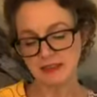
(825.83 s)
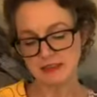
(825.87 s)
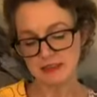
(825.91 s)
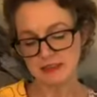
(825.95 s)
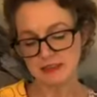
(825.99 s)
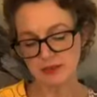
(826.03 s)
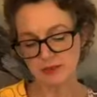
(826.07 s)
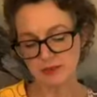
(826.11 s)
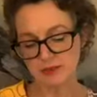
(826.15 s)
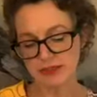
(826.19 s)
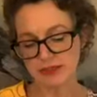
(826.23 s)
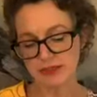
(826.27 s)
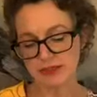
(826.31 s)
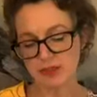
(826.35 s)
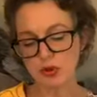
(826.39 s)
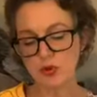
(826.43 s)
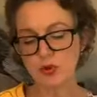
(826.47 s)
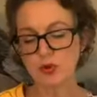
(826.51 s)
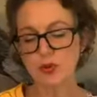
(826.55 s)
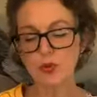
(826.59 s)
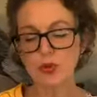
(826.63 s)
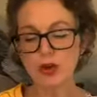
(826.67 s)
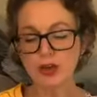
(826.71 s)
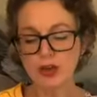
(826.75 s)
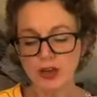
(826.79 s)
complete
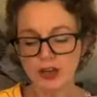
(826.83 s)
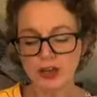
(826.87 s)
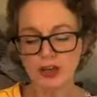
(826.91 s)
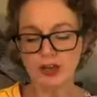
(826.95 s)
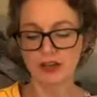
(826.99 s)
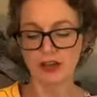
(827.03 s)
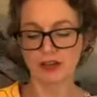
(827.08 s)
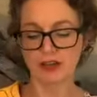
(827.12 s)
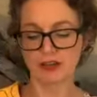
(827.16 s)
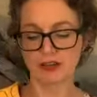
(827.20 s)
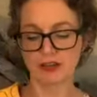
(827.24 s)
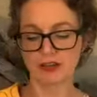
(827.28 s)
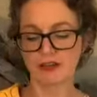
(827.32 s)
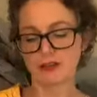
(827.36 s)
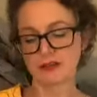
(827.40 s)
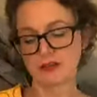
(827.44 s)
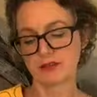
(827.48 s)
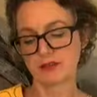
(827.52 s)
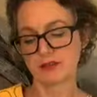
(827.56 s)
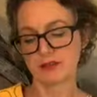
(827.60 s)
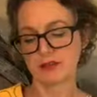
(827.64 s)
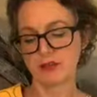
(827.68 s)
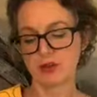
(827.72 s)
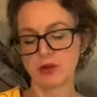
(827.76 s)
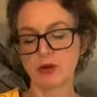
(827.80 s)
quirk
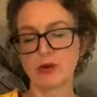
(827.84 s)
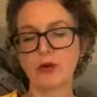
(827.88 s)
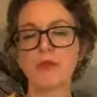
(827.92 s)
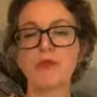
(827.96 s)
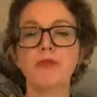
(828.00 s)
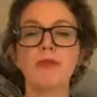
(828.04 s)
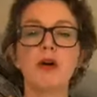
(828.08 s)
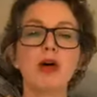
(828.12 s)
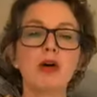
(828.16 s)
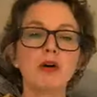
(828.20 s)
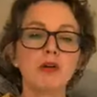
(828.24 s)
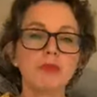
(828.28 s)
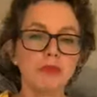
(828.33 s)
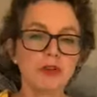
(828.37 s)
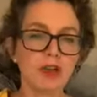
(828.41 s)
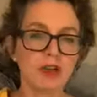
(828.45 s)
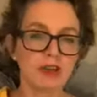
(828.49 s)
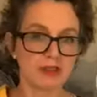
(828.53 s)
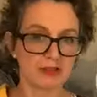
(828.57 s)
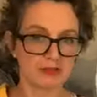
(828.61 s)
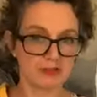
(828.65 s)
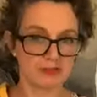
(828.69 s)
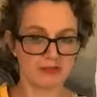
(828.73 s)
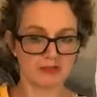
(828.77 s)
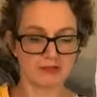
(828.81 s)
or
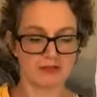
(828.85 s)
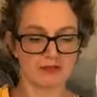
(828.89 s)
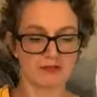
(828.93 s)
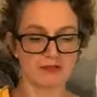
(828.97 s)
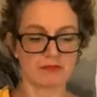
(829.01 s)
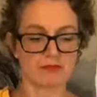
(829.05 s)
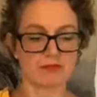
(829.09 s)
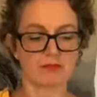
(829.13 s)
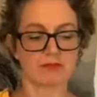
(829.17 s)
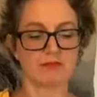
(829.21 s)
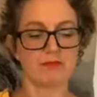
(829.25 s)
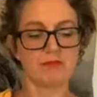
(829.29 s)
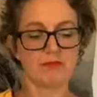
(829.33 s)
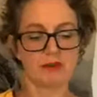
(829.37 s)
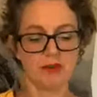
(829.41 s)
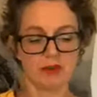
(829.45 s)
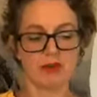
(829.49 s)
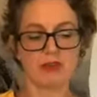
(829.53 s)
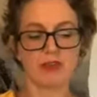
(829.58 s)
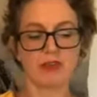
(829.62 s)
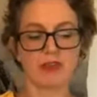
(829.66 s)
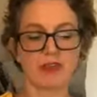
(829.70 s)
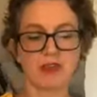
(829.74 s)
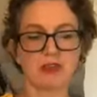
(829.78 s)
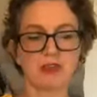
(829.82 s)
bonus,
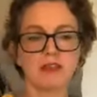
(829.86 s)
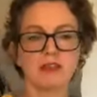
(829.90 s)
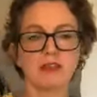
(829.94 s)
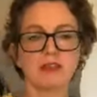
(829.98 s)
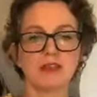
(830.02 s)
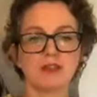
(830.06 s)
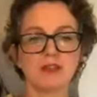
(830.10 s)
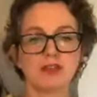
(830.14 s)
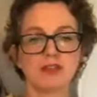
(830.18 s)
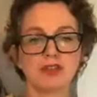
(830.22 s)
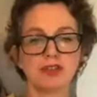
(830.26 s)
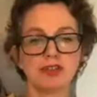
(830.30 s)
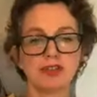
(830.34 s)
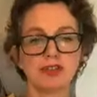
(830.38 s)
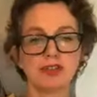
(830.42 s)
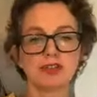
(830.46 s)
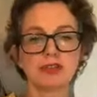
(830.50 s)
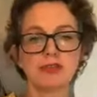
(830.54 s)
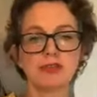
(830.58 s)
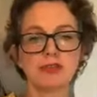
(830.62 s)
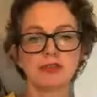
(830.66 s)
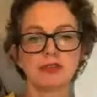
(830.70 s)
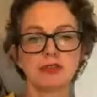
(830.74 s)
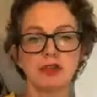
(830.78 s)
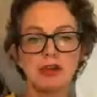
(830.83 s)
rather,
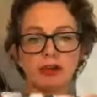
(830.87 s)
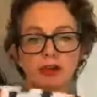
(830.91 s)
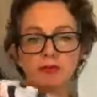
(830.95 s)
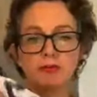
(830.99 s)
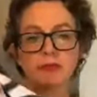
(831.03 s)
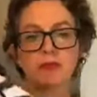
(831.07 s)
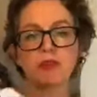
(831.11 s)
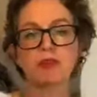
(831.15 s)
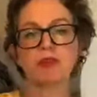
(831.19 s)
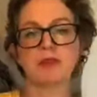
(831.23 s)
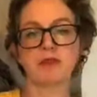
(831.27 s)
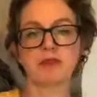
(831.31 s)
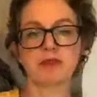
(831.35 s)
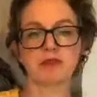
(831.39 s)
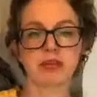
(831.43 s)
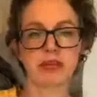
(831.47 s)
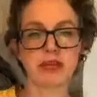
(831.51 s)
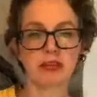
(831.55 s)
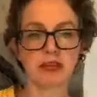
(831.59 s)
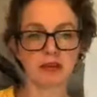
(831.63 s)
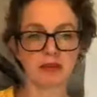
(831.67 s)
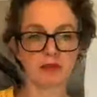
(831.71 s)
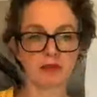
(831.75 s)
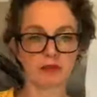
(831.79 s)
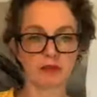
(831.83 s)
to
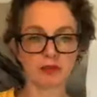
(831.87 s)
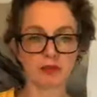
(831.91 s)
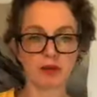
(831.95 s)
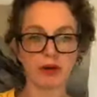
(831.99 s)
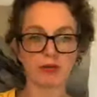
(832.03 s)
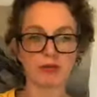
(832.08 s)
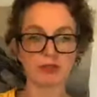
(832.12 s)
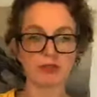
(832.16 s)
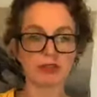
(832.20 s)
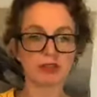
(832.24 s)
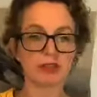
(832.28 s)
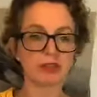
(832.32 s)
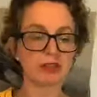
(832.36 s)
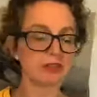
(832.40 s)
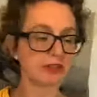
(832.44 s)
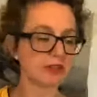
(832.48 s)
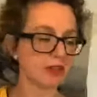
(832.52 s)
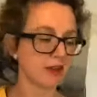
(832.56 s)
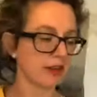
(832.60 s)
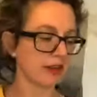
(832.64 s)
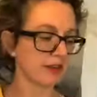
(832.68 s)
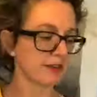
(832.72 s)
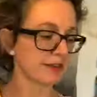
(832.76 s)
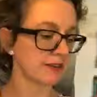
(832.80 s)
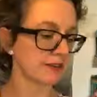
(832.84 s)
using Procyon
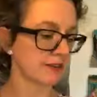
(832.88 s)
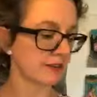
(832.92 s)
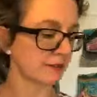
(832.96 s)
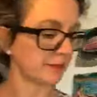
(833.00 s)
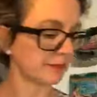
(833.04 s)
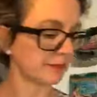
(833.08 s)
dyes.